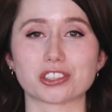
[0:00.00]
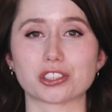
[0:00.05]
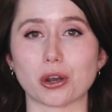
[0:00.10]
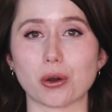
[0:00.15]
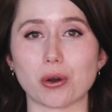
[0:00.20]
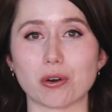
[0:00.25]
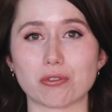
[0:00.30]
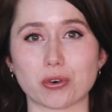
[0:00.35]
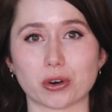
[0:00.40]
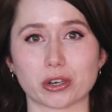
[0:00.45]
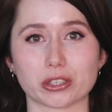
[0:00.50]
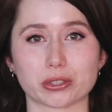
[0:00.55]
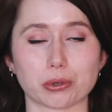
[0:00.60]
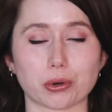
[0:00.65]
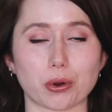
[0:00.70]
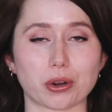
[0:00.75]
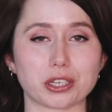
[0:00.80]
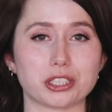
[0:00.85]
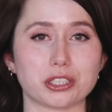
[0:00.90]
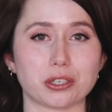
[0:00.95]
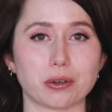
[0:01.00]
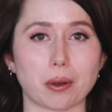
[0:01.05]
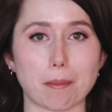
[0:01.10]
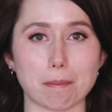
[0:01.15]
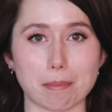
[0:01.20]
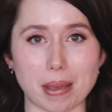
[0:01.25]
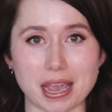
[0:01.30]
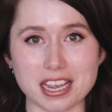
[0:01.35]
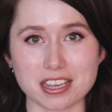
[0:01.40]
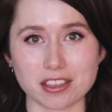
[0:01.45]
So of course we're going to
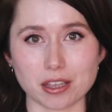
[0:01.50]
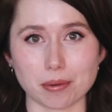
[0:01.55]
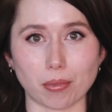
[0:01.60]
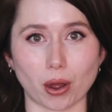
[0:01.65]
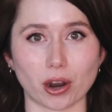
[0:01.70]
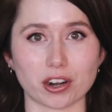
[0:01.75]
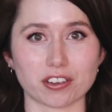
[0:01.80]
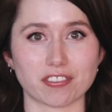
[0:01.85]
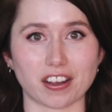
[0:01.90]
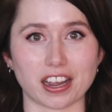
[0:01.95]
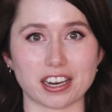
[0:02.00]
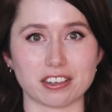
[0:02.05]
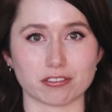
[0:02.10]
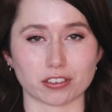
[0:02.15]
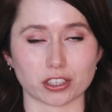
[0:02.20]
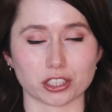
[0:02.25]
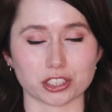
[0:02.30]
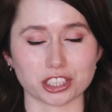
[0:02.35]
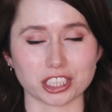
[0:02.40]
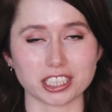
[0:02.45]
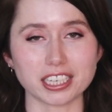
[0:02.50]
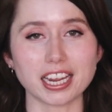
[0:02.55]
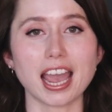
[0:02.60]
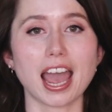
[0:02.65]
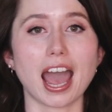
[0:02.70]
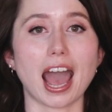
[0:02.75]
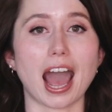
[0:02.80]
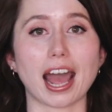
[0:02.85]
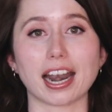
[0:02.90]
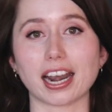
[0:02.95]
make the modified version
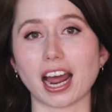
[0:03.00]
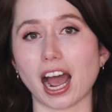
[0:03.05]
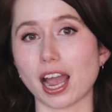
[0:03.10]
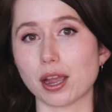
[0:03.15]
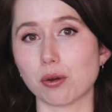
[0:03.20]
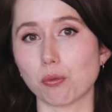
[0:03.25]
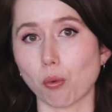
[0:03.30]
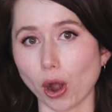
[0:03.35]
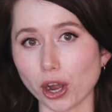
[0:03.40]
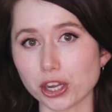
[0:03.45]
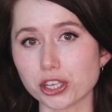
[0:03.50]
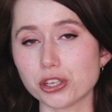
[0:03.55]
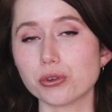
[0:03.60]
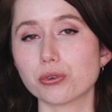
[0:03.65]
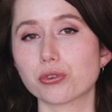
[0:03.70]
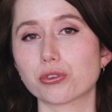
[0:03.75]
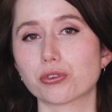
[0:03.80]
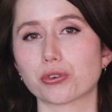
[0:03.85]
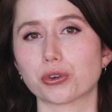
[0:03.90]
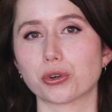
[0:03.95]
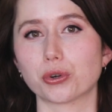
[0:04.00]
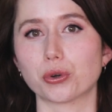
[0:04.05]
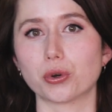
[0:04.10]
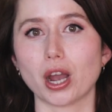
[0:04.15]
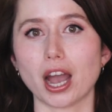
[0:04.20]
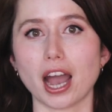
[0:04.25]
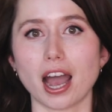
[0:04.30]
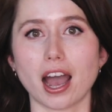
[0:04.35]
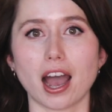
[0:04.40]
and I walk you through